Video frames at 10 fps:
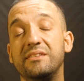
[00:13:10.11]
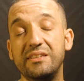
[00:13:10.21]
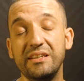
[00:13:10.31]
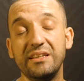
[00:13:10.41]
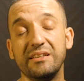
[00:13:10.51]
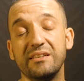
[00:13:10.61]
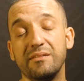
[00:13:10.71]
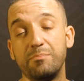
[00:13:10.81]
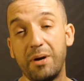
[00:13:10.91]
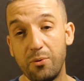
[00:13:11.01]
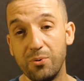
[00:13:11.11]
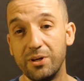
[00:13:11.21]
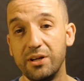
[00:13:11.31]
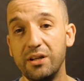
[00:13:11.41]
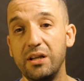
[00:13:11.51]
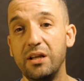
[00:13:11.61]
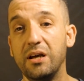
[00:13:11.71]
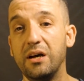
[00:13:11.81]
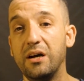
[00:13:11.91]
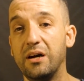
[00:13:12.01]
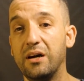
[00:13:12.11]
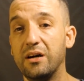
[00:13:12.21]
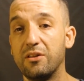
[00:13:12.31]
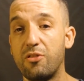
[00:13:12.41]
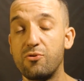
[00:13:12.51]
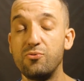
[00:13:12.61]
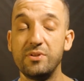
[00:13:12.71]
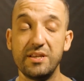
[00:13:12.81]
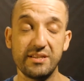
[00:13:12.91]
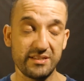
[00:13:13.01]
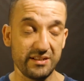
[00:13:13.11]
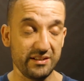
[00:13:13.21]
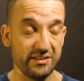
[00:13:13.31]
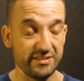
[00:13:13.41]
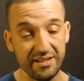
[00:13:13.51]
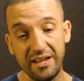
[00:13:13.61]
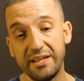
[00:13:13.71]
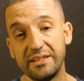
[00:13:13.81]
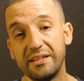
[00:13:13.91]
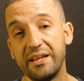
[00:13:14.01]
the power through this light.